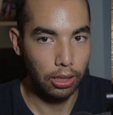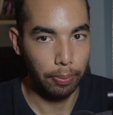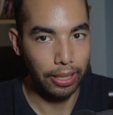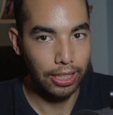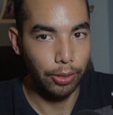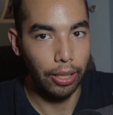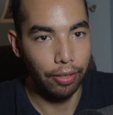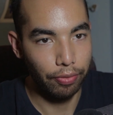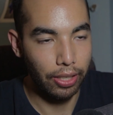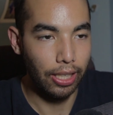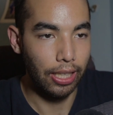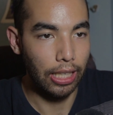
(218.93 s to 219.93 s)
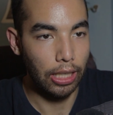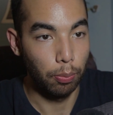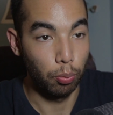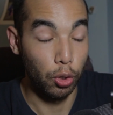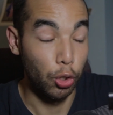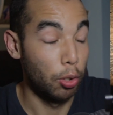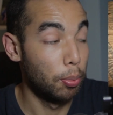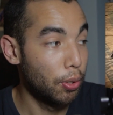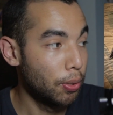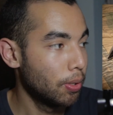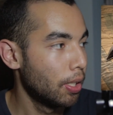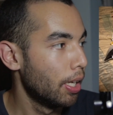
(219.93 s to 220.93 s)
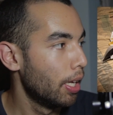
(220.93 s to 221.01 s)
basically infinitely renewable.